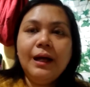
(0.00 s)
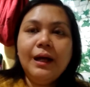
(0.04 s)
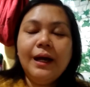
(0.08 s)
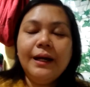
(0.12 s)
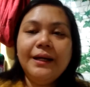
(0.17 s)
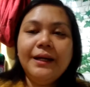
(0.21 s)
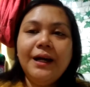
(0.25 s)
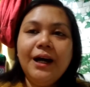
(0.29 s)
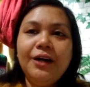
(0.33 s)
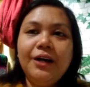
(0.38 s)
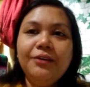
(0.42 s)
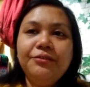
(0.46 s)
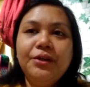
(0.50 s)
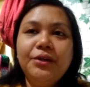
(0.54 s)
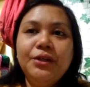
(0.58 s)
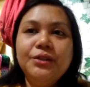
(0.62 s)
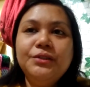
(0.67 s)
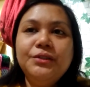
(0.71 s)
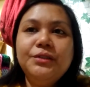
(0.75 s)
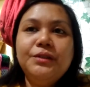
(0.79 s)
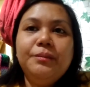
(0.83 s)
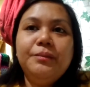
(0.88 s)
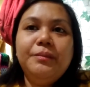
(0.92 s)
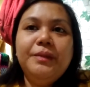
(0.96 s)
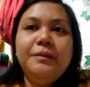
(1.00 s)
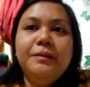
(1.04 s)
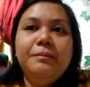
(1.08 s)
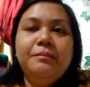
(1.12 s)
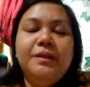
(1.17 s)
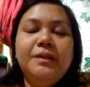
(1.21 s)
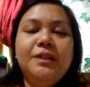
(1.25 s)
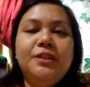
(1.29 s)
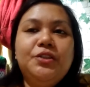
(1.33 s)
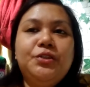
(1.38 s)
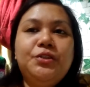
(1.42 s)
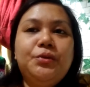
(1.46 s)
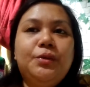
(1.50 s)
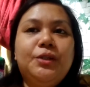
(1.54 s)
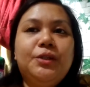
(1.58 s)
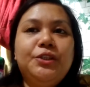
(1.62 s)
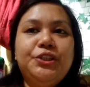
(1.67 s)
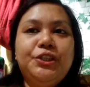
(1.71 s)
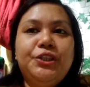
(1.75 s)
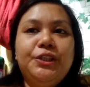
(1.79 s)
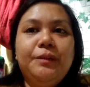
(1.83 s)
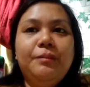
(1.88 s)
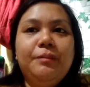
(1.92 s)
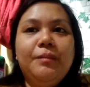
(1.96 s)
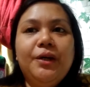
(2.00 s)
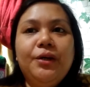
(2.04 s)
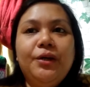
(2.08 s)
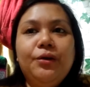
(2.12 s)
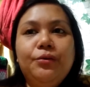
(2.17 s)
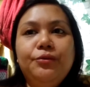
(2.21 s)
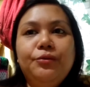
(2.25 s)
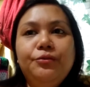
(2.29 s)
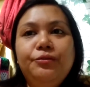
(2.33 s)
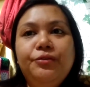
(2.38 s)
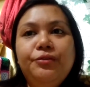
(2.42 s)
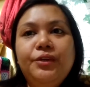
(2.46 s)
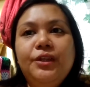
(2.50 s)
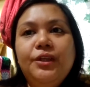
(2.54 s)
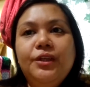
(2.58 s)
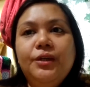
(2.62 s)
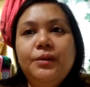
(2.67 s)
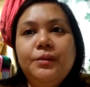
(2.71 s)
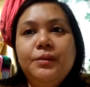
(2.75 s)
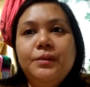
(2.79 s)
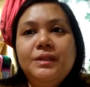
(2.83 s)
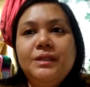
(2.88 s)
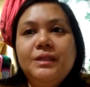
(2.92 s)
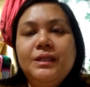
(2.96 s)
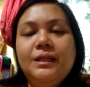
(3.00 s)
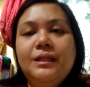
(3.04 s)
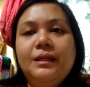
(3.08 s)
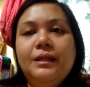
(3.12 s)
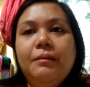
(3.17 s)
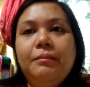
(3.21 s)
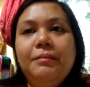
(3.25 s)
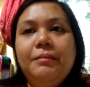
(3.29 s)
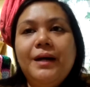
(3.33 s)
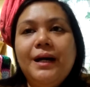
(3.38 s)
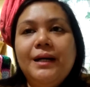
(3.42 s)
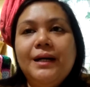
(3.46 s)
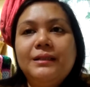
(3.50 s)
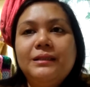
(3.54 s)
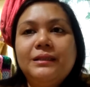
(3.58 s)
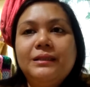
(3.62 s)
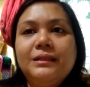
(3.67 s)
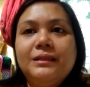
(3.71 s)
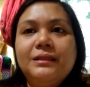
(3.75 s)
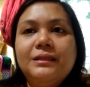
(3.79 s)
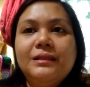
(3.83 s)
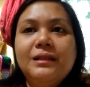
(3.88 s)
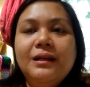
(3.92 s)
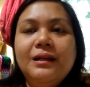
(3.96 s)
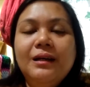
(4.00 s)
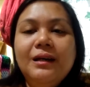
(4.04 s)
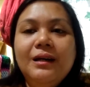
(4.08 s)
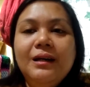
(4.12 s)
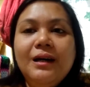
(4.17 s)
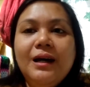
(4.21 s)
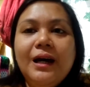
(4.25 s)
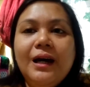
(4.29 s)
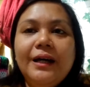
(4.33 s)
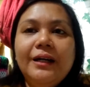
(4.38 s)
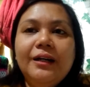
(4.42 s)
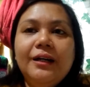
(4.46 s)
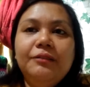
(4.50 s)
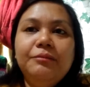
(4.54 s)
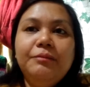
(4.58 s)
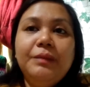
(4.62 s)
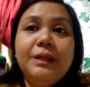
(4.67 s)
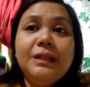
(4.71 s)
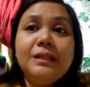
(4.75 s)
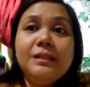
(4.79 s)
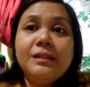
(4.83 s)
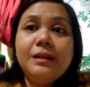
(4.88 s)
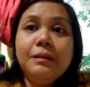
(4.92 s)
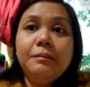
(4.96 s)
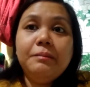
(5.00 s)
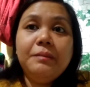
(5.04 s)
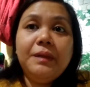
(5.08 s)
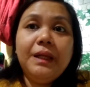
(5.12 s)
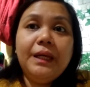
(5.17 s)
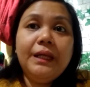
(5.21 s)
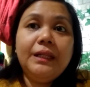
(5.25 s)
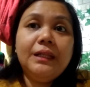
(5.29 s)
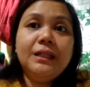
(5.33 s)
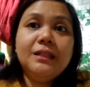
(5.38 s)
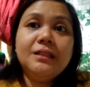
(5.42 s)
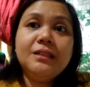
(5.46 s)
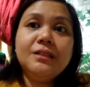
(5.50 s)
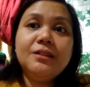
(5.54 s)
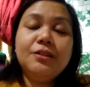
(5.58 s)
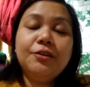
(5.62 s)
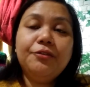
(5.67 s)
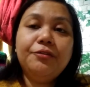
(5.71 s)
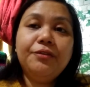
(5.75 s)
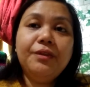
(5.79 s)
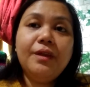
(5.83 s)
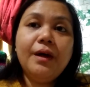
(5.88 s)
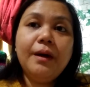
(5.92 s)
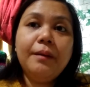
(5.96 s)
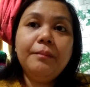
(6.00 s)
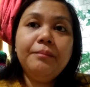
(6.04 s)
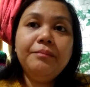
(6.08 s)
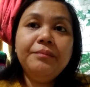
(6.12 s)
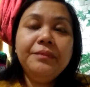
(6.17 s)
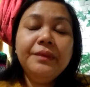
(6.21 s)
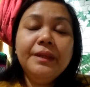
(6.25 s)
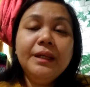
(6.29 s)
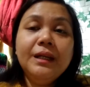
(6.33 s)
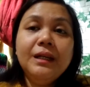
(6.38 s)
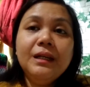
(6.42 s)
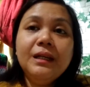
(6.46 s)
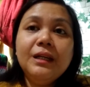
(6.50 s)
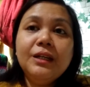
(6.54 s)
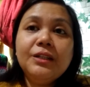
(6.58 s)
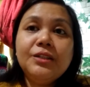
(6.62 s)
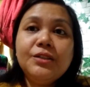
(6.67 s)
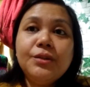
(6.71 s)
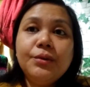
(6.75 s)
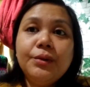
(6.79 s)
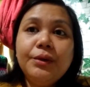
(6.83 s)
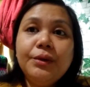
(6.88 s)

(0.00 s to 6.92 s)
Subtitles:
I have also been binge watching my own videos in the past. I have made some playlists of them, so